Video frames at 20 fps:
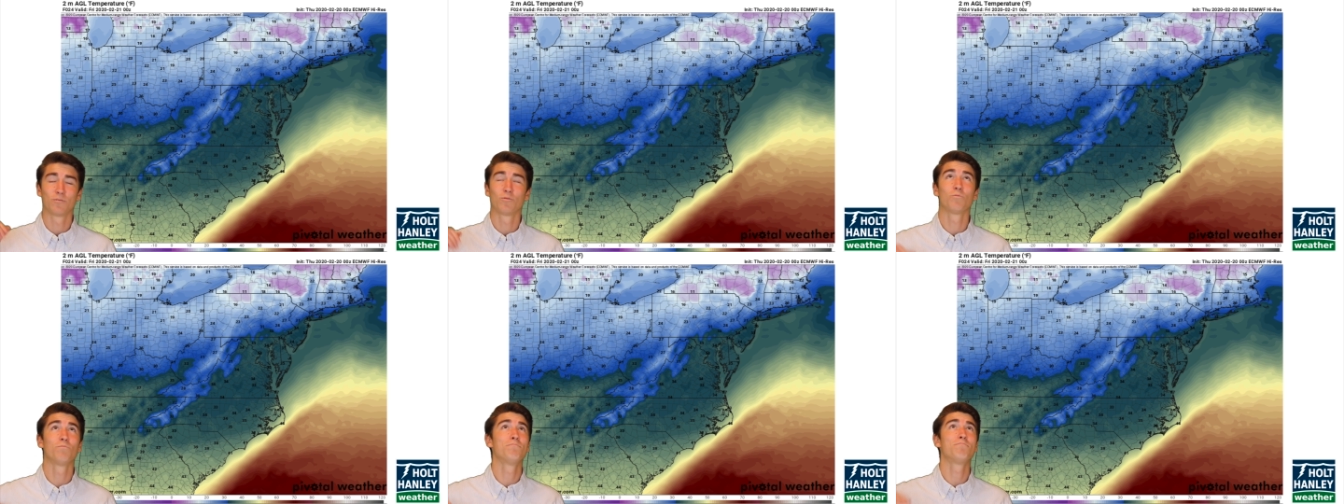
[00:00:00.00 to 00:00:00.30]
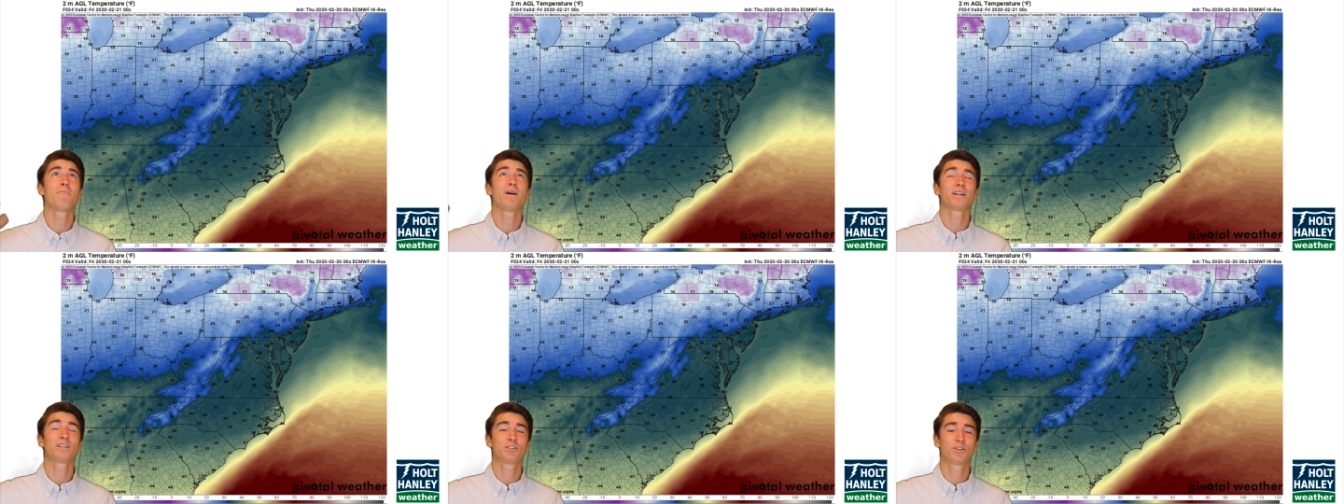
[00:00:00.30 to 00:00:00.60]

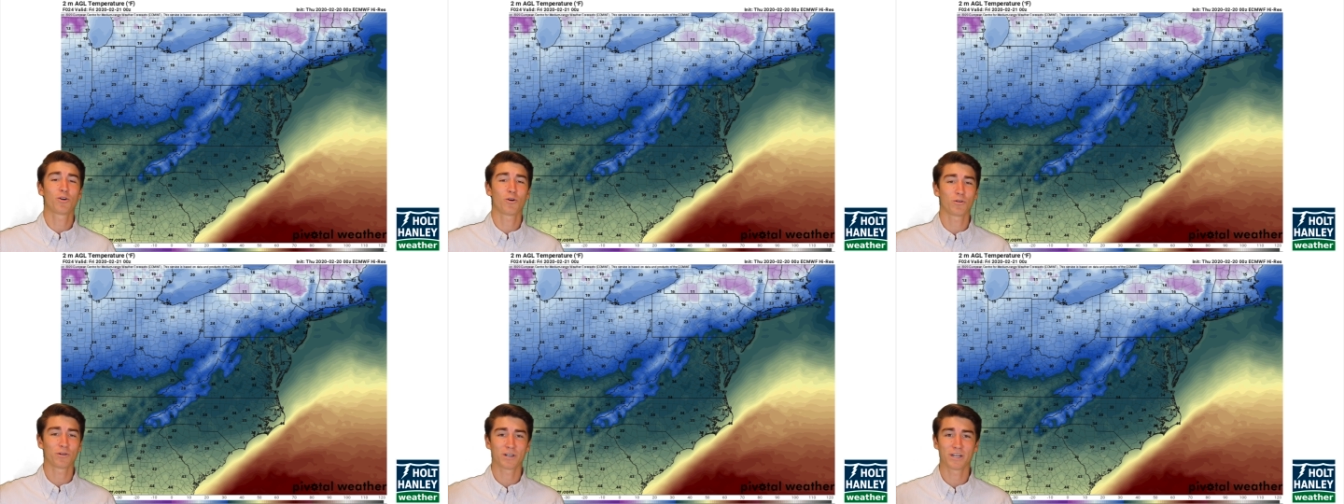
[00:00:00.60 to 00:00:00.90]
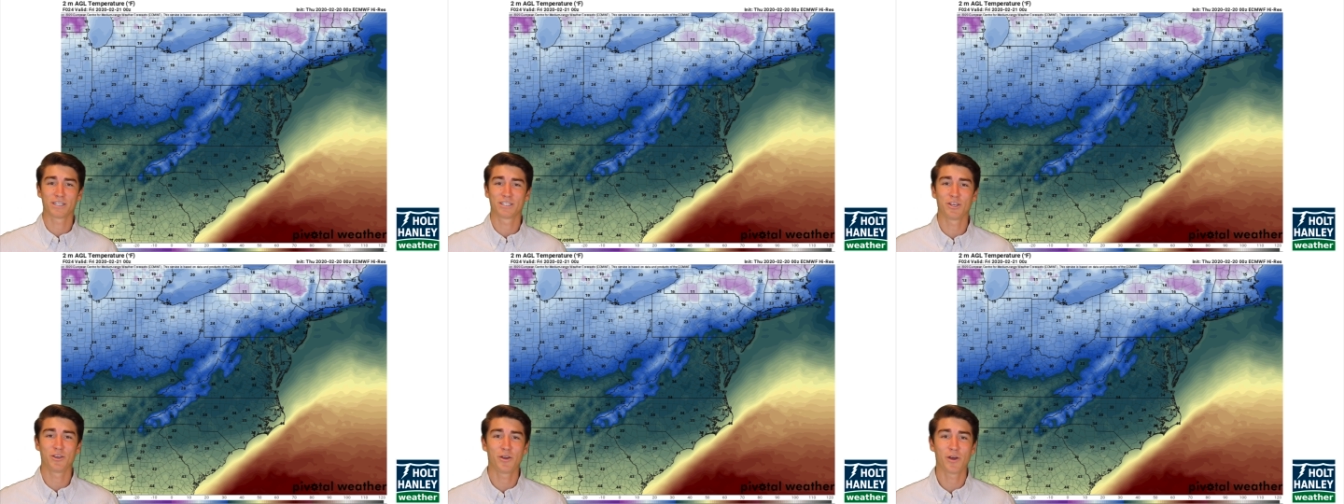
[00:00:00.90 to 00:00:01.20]
much
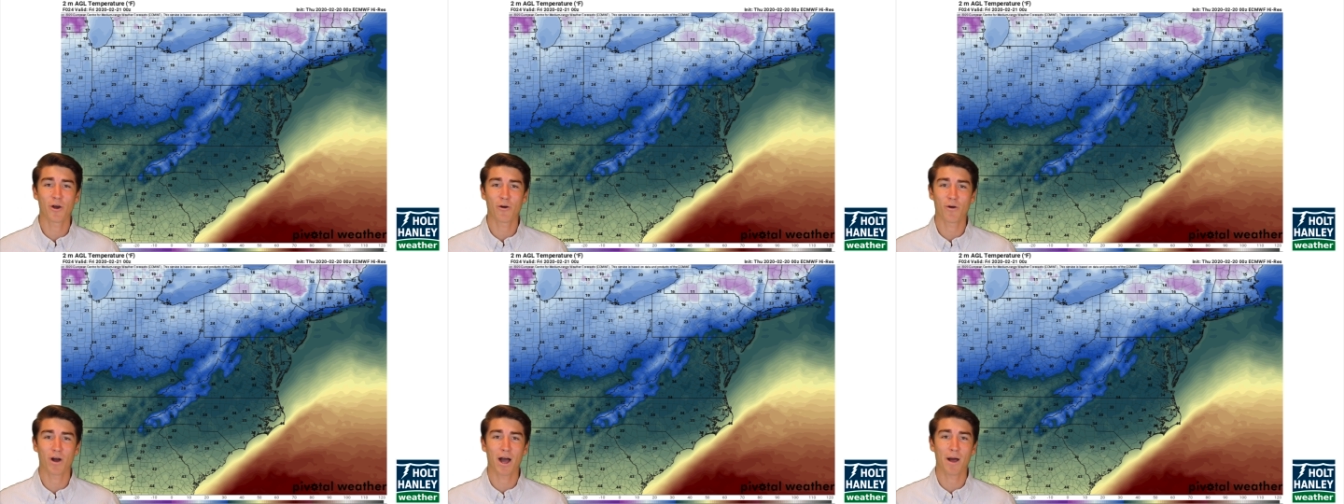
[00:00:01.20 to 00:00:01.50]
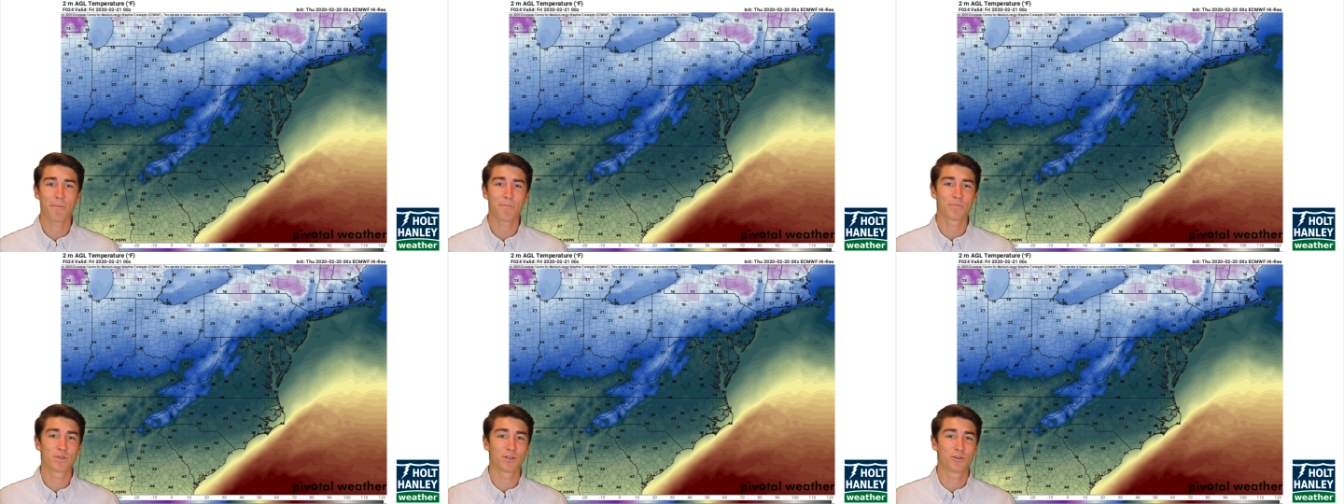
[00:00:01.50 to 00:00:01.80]
colder as you go
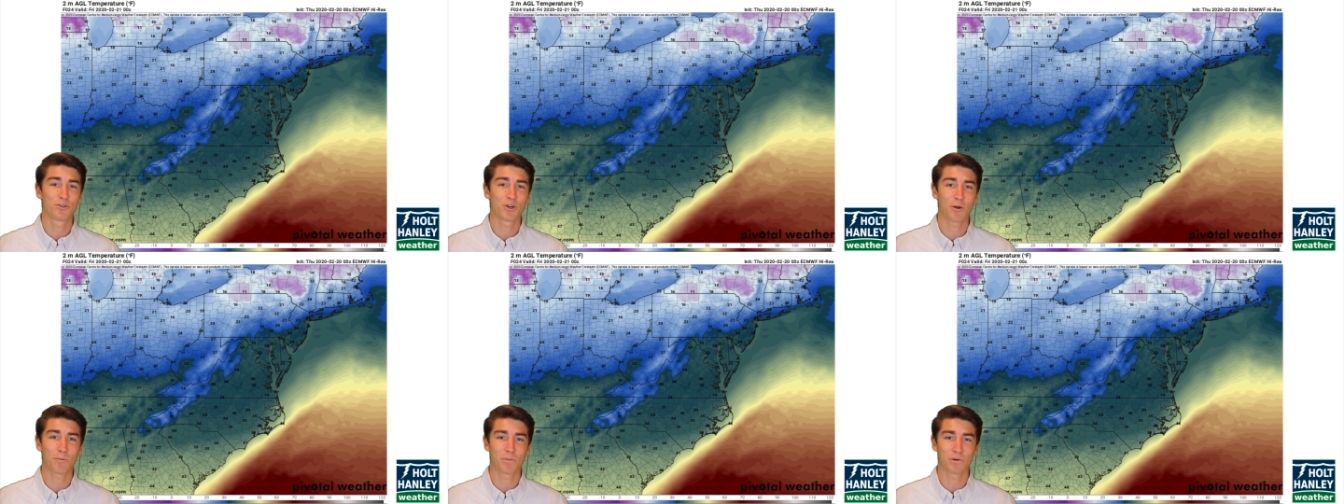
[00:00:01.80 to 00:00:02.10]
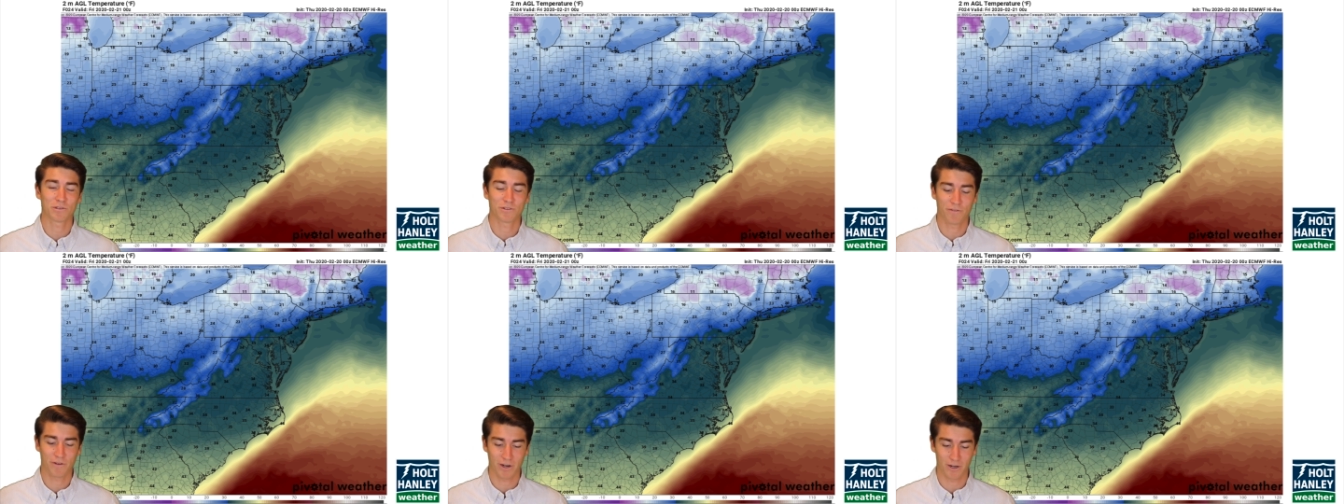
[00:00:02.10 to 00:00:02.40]
up the
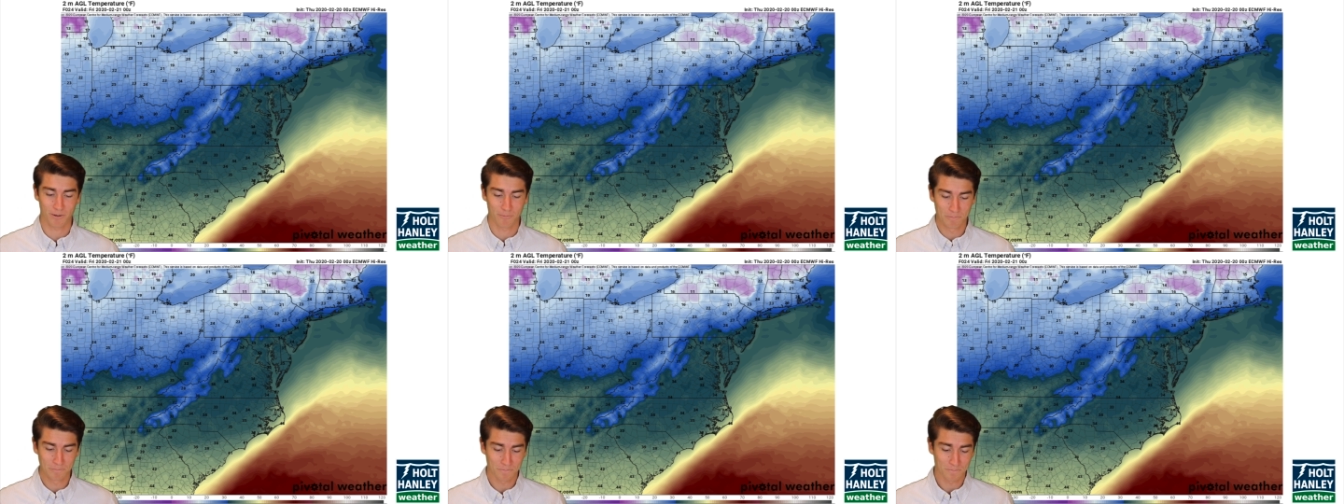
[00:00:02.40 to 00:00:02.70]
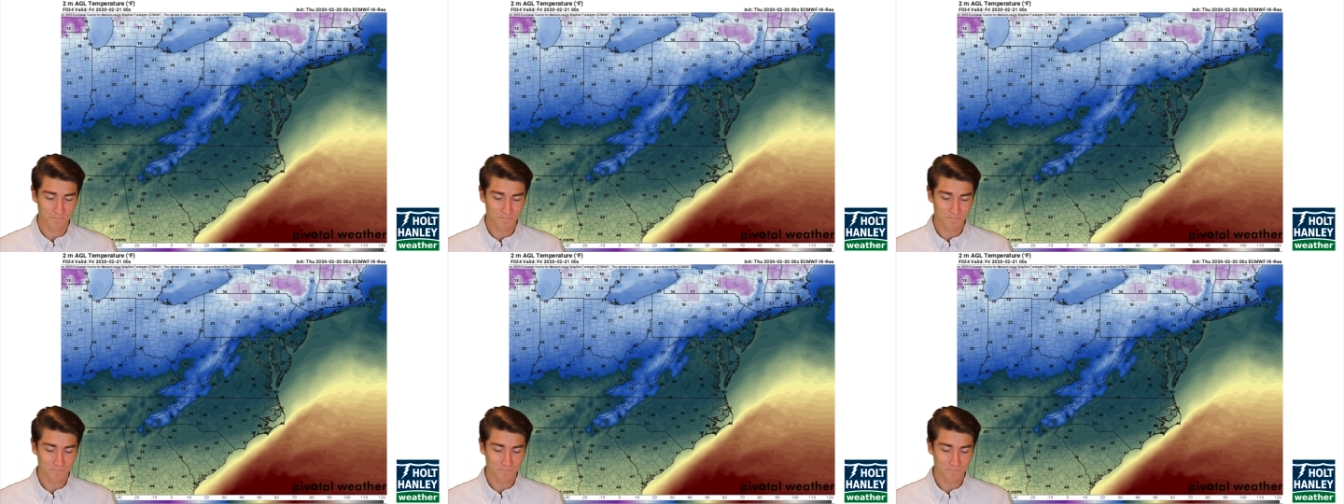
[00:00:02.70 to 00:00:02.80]
troposphere.